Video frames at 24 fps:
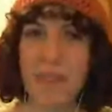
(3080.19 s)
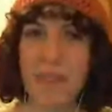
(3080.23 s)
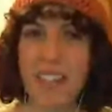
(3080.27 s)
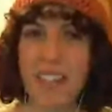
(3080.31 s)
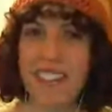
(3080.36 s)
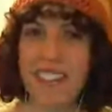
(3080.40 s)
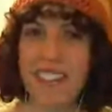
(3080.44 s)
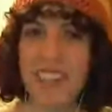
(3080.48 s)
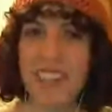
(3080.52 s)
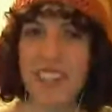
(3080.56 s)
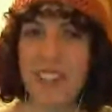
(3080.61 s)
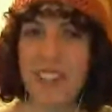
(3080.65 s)
my
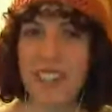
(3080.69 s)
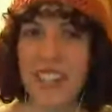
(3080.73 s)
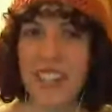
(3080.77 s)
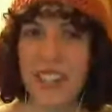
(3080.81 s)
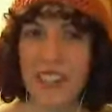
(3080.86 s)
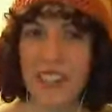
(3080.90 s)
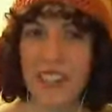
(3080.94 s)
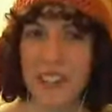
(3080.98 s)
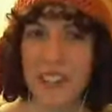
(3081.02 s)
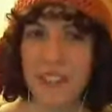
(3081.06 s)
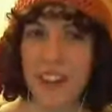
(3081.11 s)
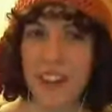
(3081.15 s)
senior
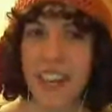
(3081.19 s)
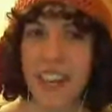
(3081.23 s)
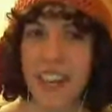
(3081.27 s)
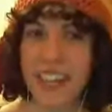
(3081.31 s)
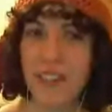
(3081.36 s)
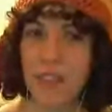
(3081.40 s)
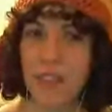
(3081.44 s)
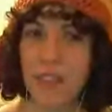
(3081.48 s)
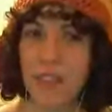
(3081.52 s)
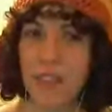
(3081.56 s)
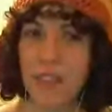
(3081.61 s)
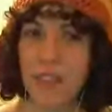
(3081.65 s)
year of high
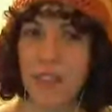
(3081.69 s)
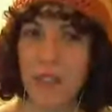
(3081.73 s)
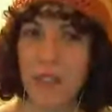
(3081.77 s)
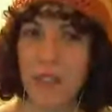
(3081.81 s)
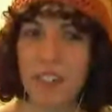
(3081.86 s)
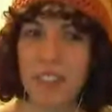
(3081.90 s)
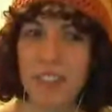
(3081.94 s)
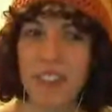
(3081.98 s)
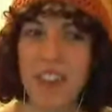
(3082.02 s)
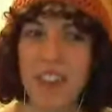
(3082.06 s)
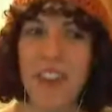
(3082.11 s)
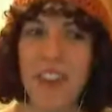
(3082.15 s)
school.
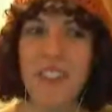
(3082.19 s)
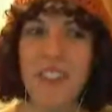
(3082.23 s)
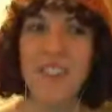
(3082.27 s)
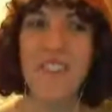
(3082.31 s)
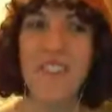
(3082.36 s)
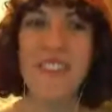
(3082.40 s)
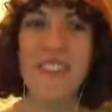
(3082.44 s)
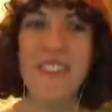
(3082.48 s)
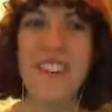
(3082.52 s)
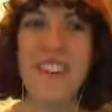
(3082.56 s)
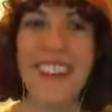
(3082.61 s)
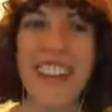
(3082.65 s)
So
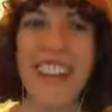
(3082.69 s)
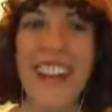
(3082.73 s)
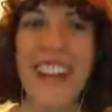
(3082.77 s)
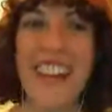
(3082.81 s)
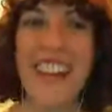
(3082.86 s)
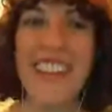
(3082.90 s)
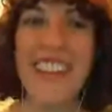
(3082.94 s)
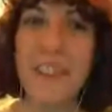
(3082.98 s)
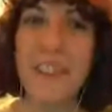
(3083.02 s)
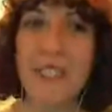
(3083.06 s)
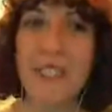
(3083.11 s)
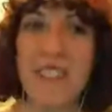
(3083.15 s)

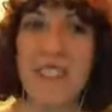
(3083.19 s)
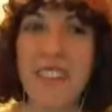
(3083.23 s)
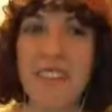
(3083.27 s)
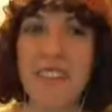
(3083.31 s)
that